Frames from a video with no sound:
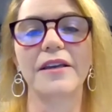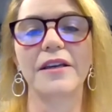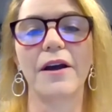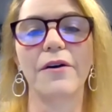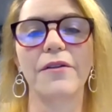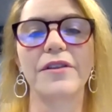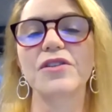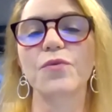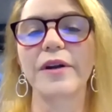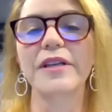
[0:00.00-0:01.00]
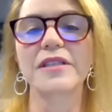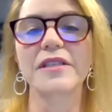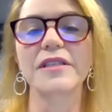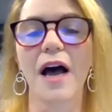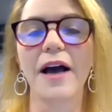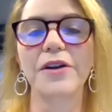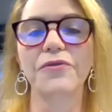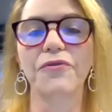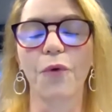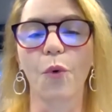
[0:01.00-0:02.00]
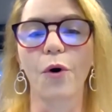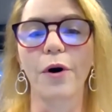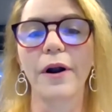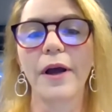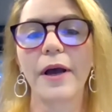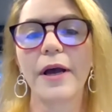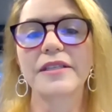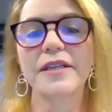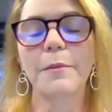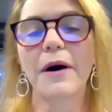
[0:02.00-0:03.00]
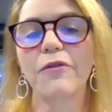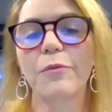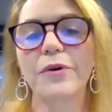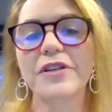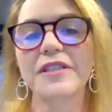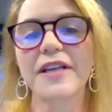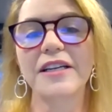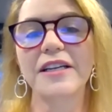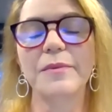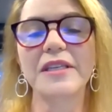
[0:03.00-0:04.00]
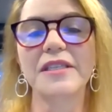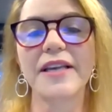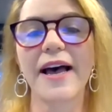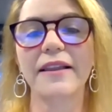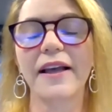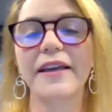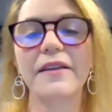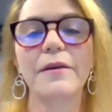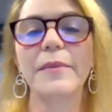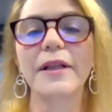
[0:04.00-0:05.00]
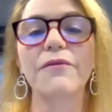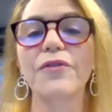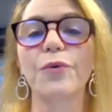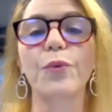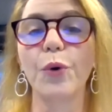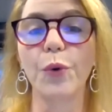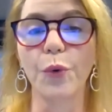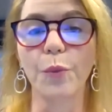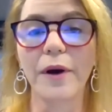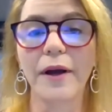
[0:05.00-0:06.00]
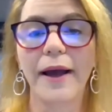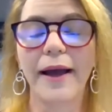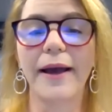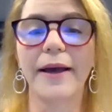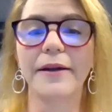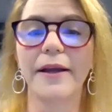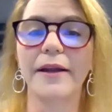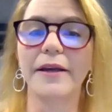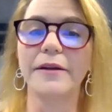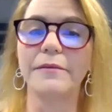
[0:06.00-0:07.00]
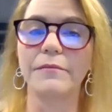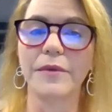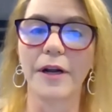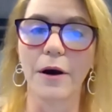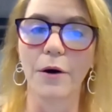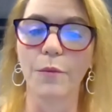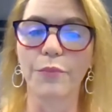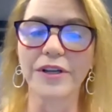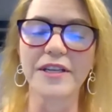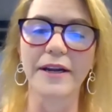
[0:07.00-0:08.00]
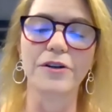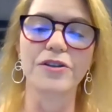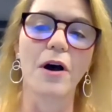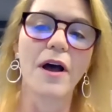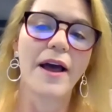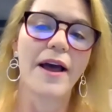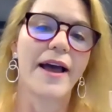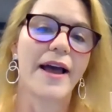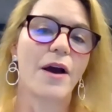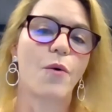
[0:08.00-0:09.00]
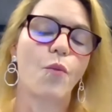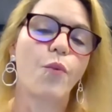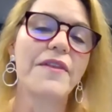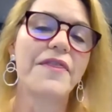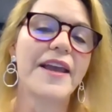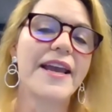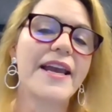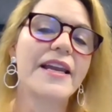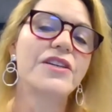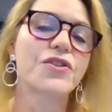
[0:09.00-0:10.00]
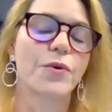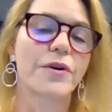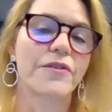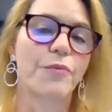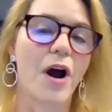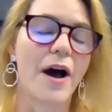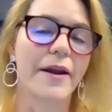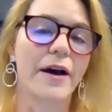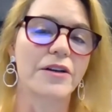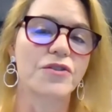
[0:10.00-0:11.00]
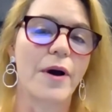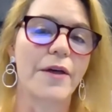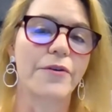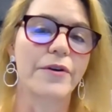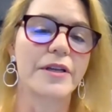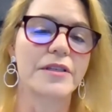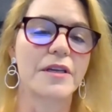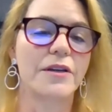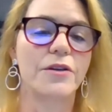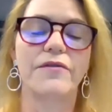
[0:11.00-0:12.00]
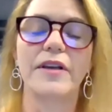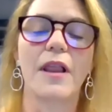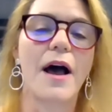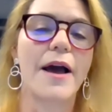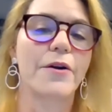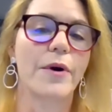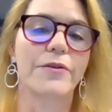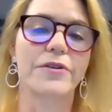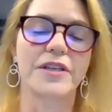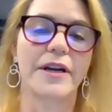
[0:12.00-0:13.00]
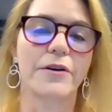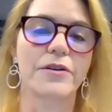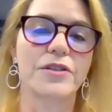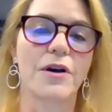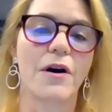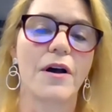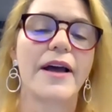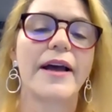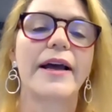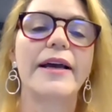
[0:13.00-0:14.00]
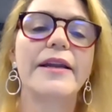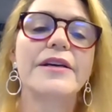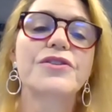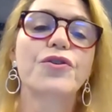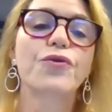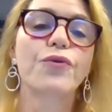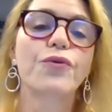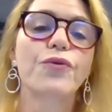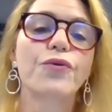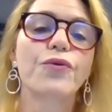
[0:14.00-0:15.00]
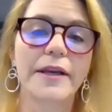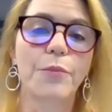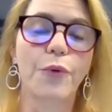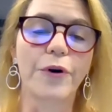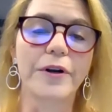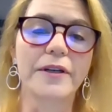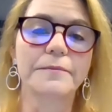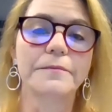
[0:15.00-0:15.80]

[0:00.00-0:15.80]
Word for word: you know this is what it's designed for some of them are designed to be set like in the middle of the room and and it you know brings that aerosol with any sort of product whether it's a uv light or whether it's an aerosol it is critically important